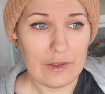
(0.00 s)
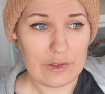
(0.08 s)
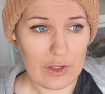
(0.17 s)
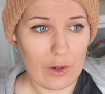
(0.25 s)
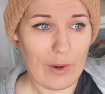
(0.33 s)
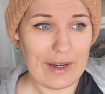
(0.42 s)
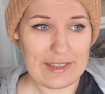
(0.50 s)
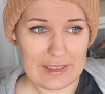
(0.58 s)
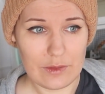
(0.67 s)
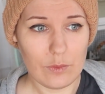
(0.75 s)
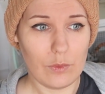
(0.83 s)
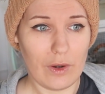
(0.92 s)
so I
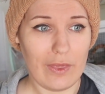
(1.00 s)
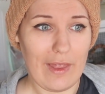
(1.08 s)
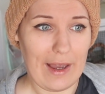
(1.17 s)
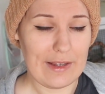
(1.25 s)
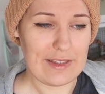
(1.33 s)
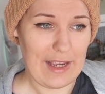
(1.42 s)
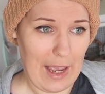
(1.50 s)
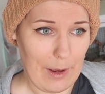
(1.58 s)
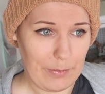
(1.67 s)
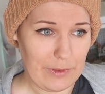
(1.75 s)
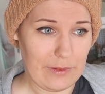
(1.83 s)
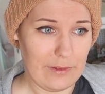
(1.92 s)
didn't want that to
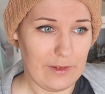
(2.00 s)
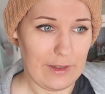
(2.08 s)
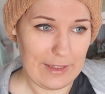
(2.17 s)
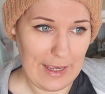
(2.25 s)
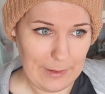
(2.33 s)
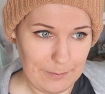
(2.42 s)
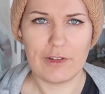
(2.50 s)
happen again.